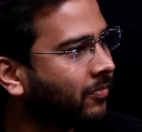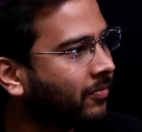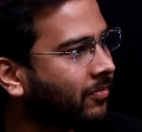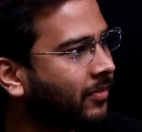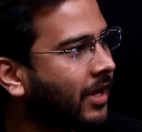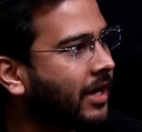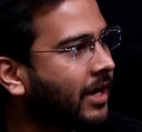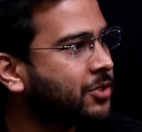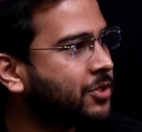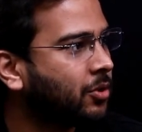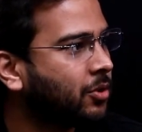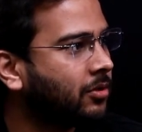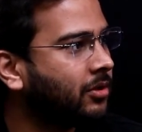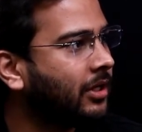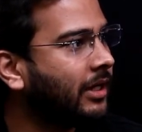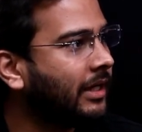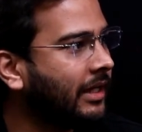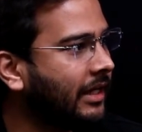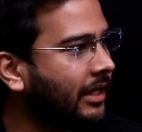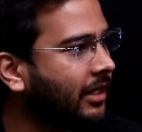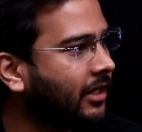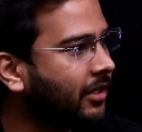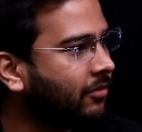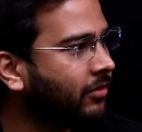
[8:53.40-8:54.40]
that is on the
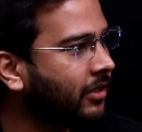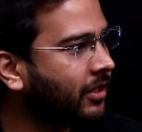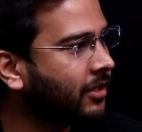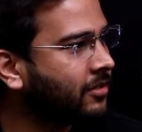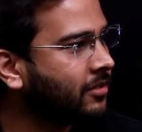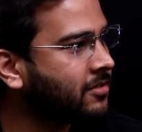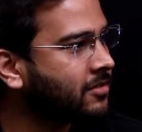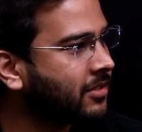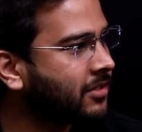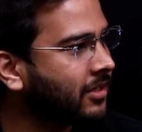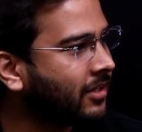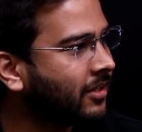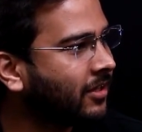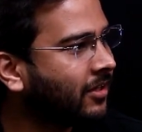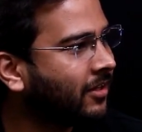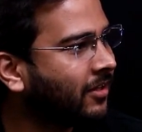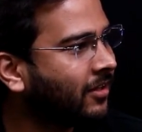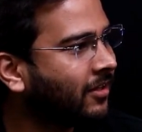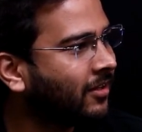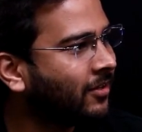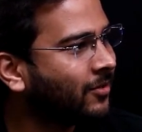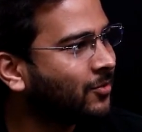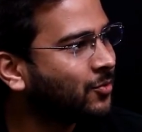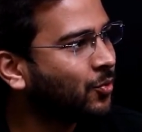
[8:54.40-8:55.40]
d day we can say
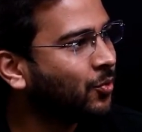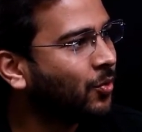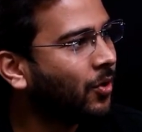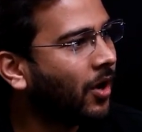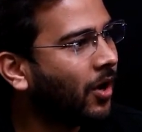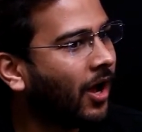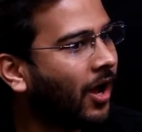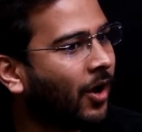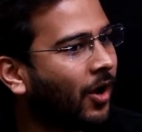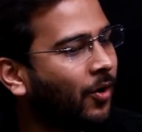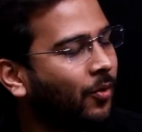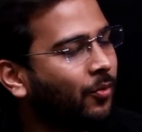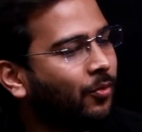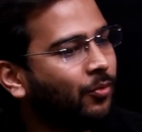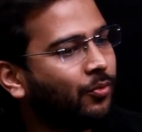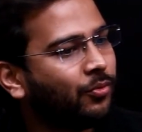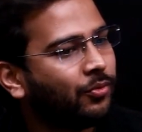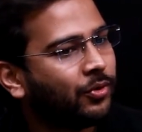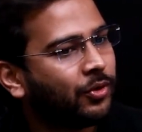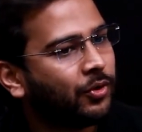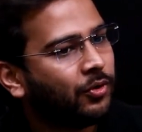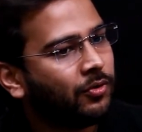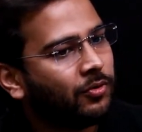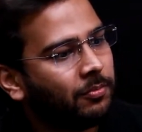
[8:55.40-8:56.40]
so, how
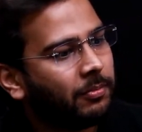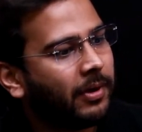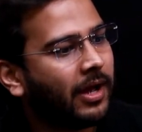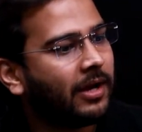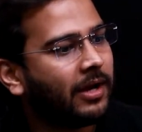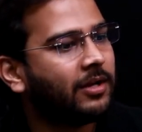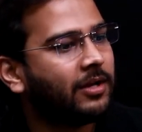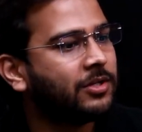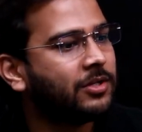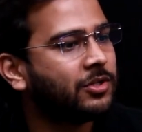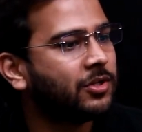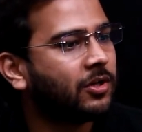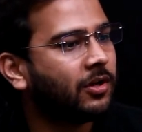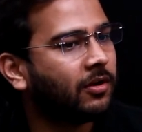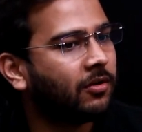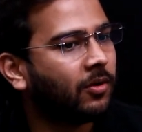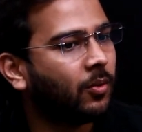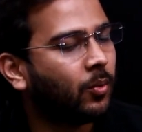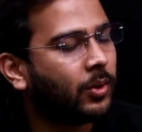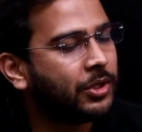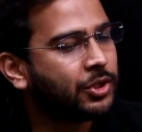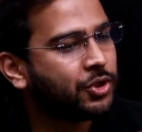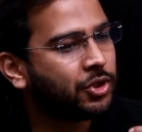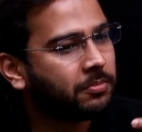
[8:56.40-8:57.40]
do you manage? Uh,
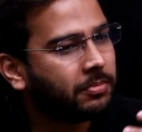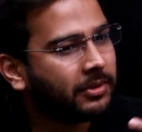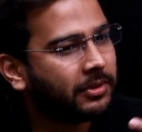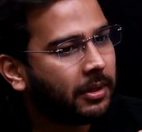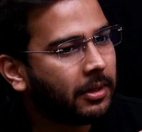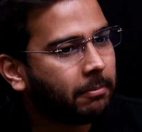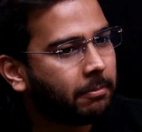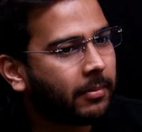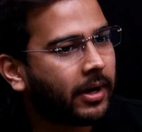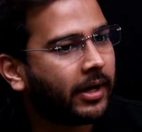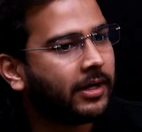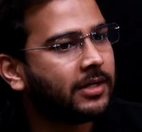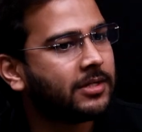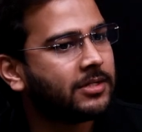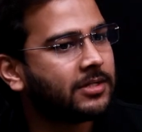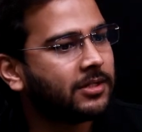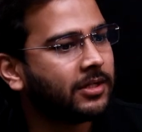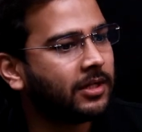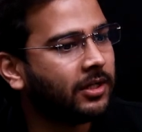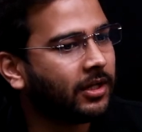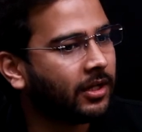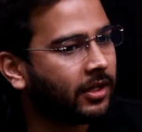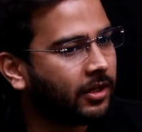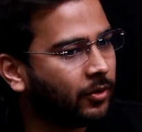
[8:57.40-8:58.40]
what should be the mindset
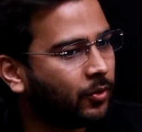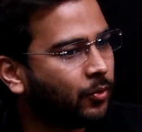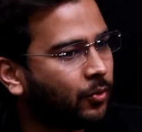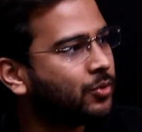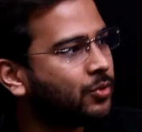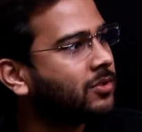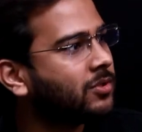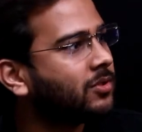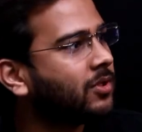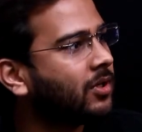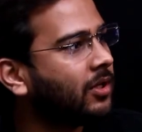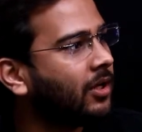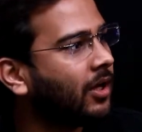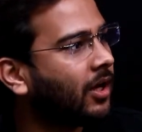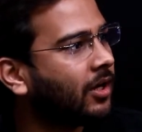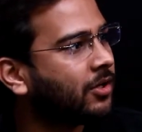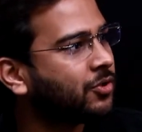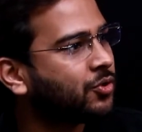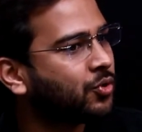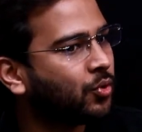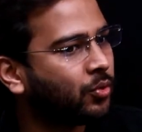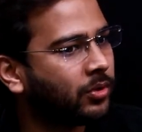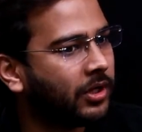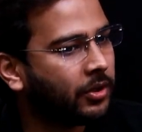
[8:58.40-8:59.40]
in those three hours
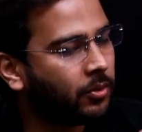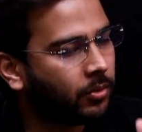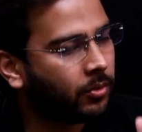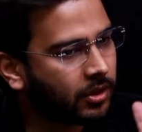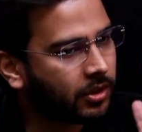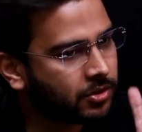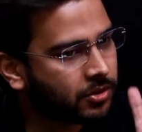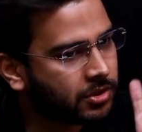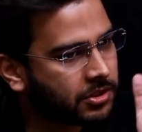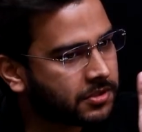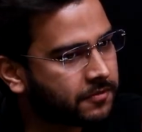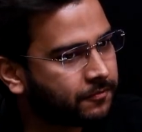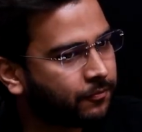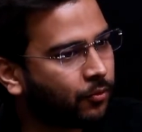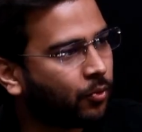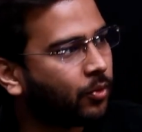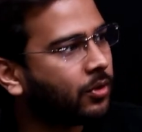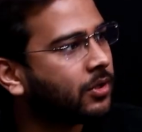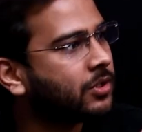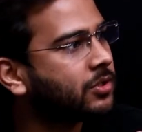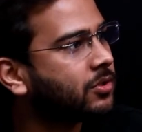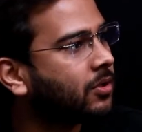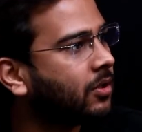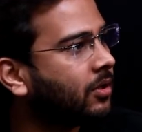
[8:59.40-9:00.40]
so that you can just
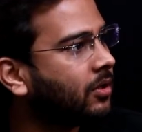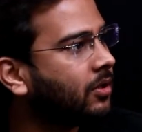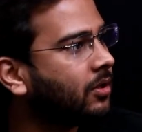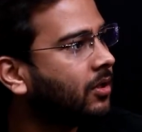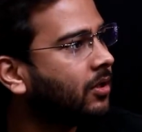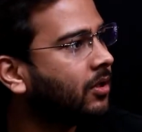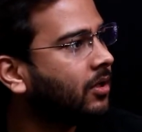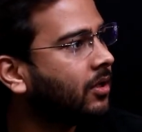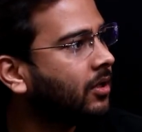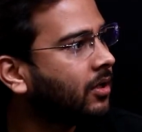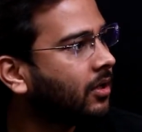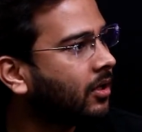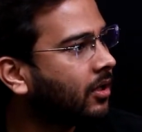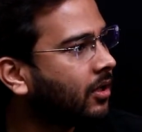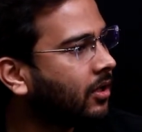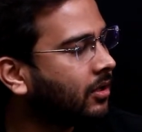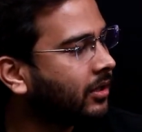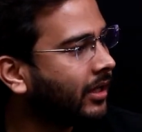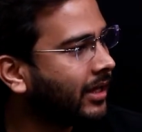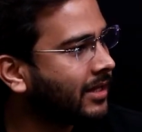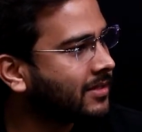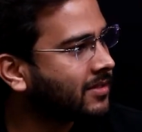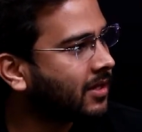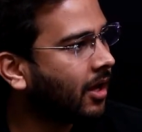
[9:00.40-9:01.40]
focus on uh, the
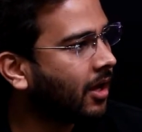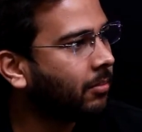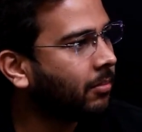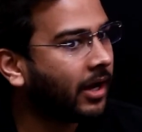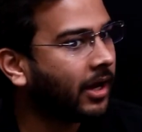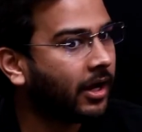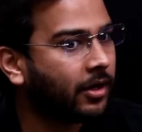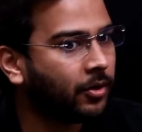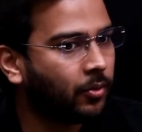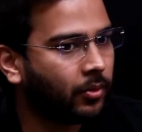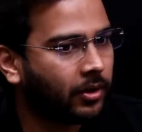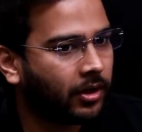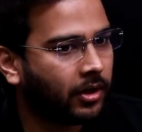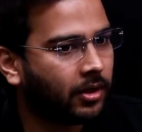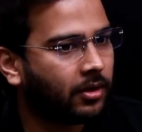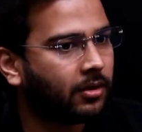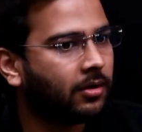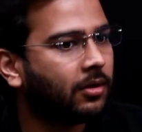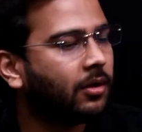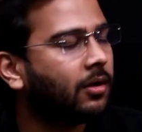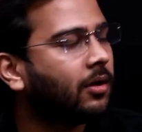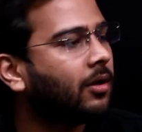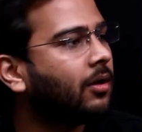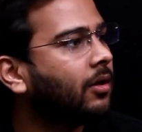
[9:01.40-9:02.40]
exam and you can
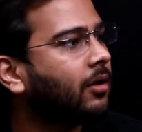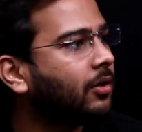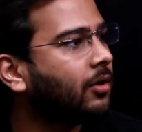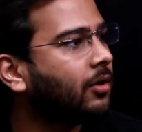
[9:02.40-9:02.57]
uh,